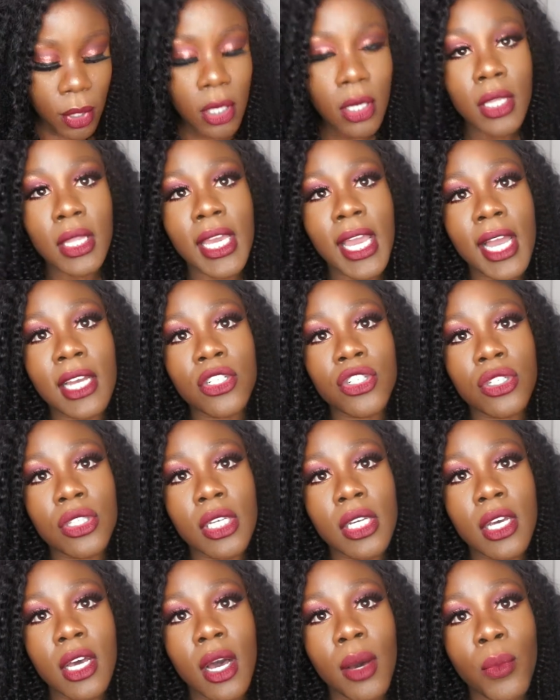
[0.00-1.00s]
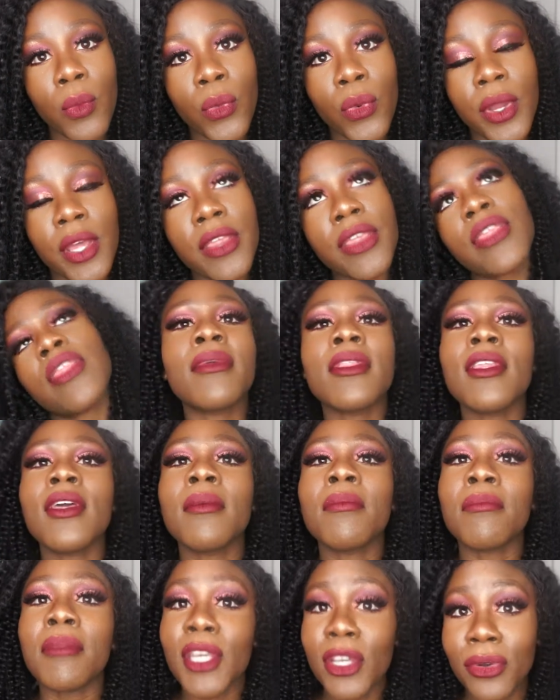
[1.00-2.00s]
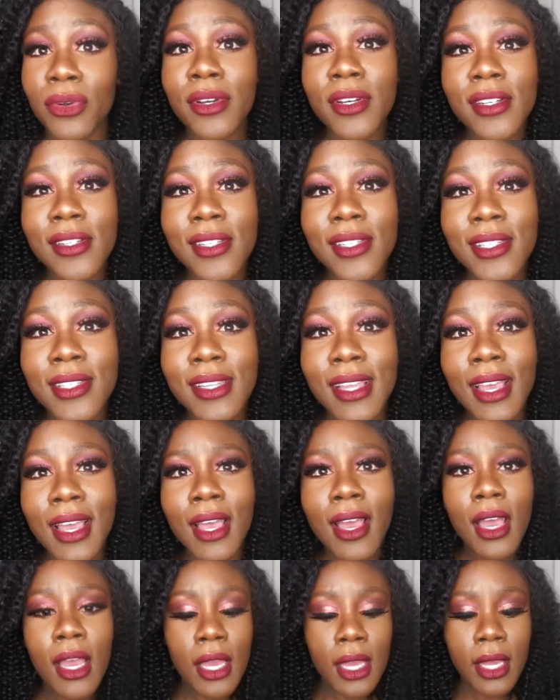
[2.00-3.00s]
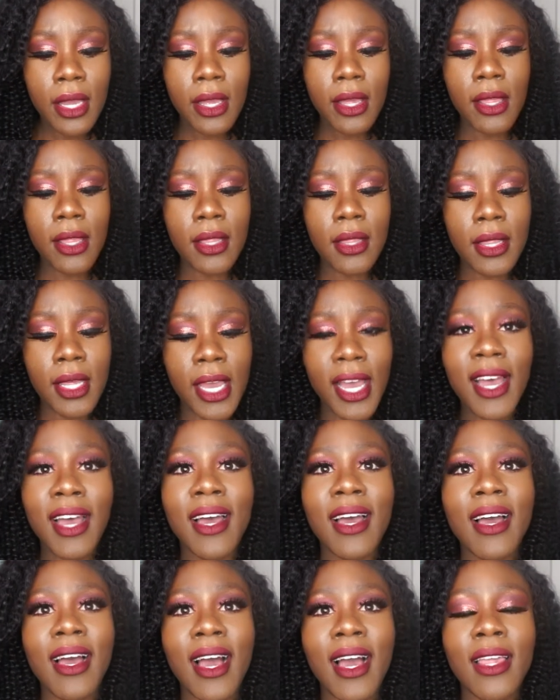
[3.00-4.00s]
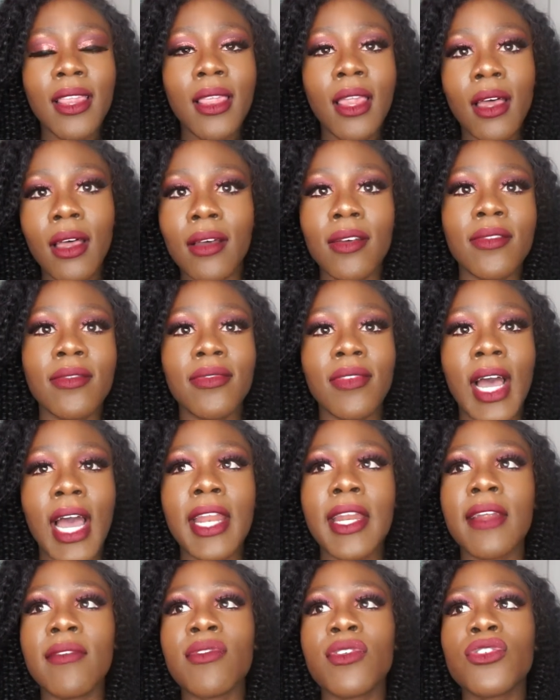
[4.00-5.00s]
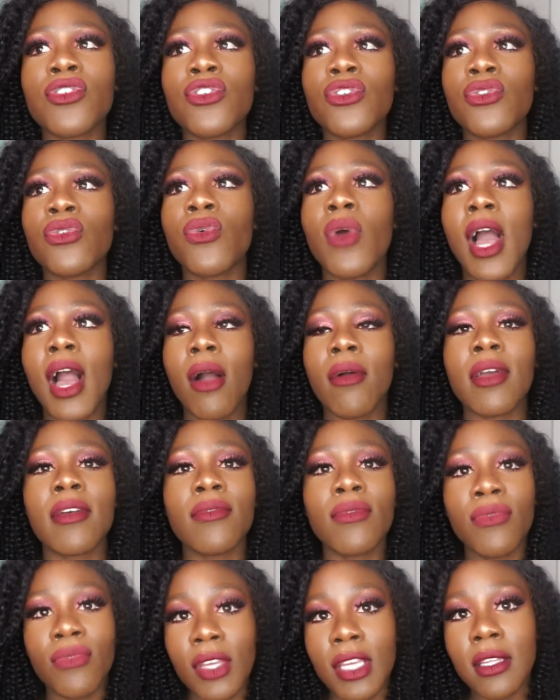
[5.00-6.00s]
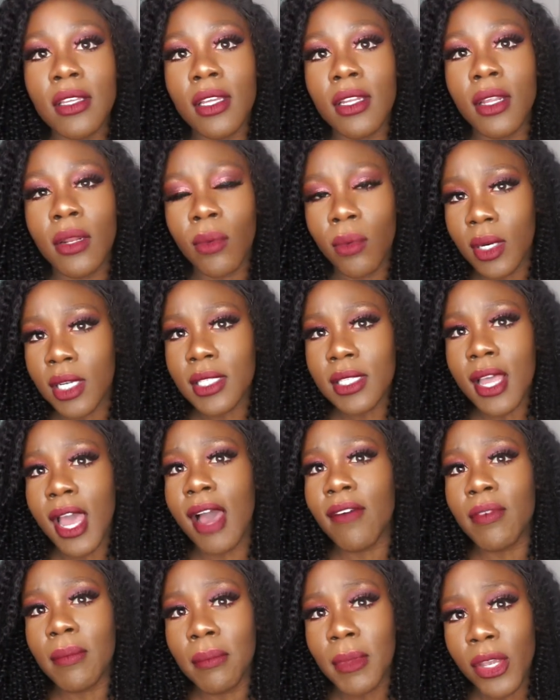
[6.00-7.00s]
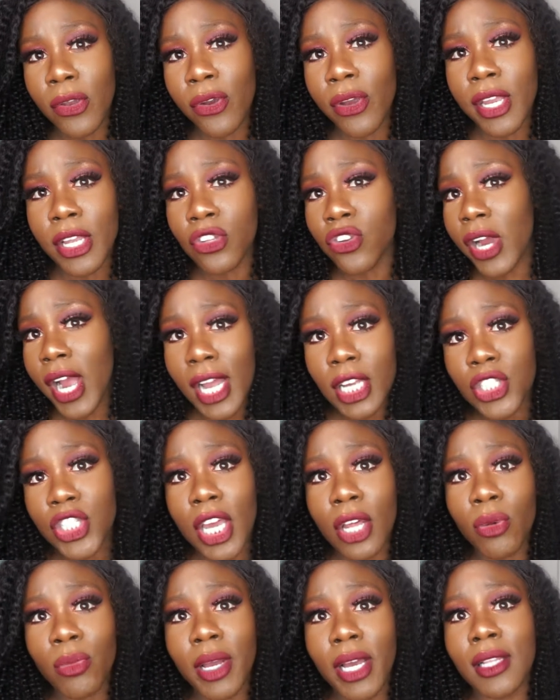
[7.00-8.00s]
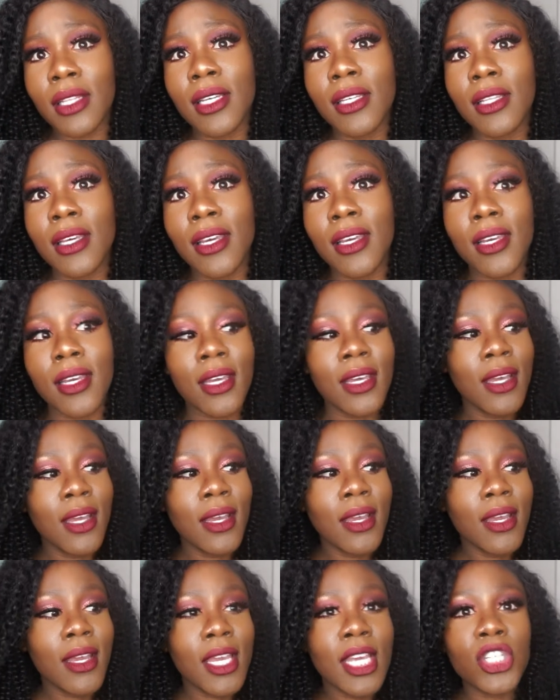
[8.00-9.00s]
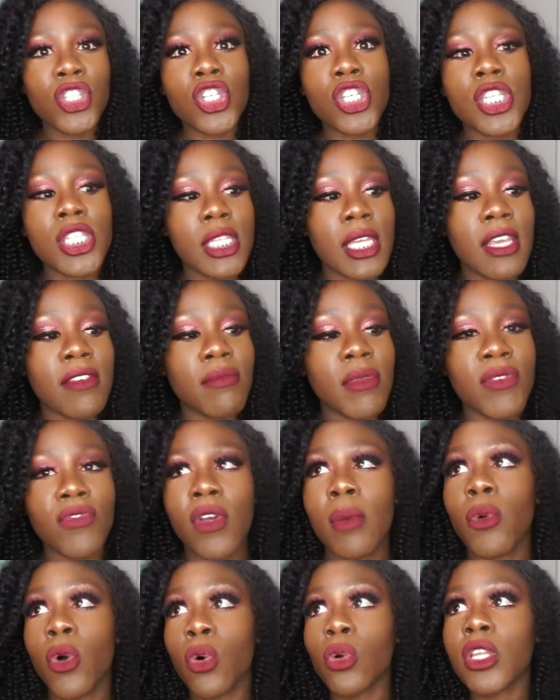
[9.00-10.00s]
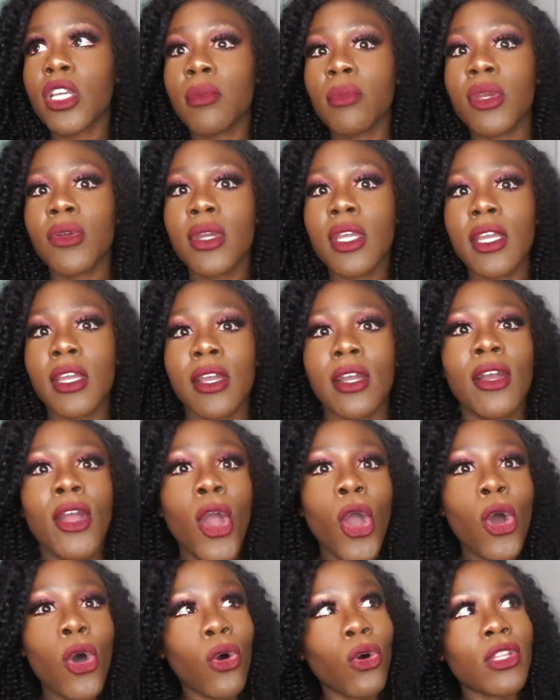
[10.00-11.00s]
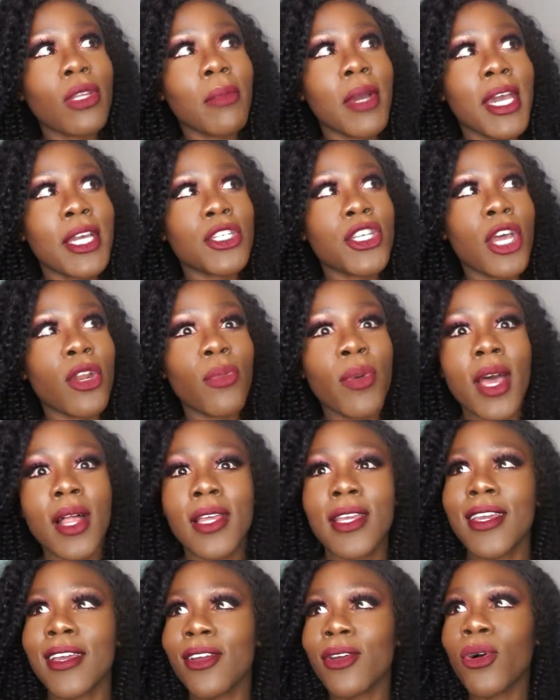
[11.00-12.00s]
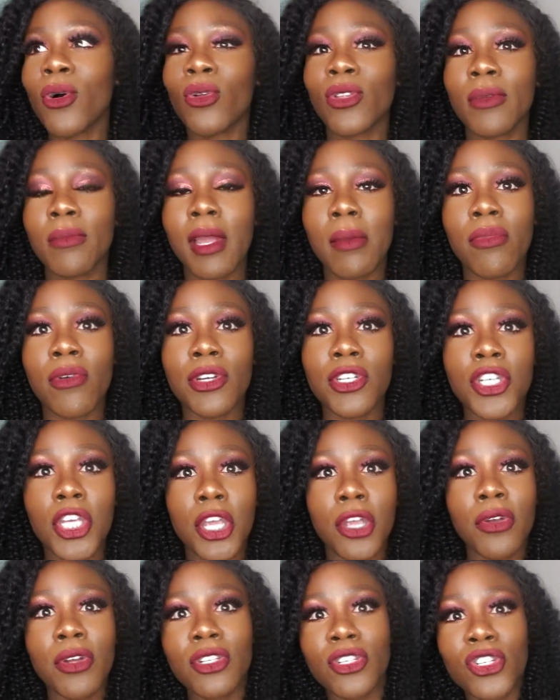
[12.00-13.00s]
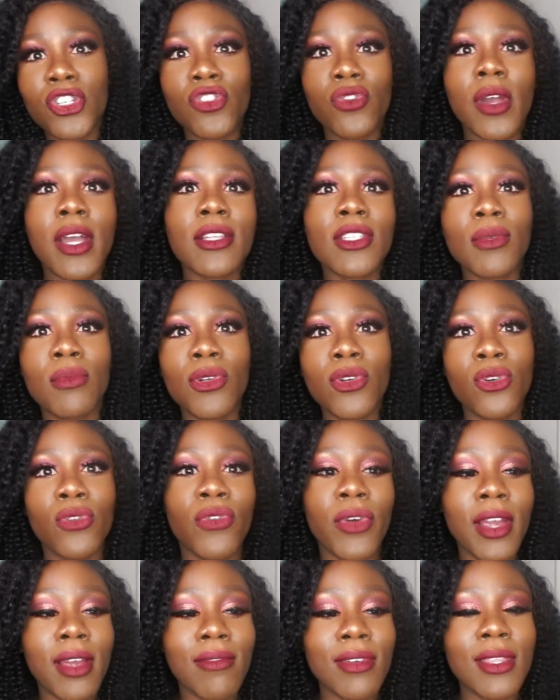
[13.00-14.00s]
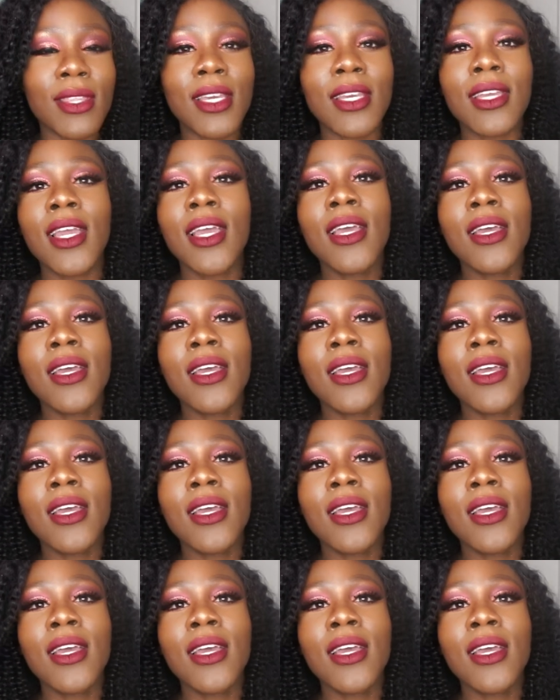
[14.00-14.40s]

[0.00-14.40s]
They actually come with mirrors, and that I love. I never knew how convenient it was to have a mirror in your eyeshadow palette. Like, it just saved me from holding a mirror here, holding my eyeshadow palette here, holding my brush here, and just trying to maneuver everything.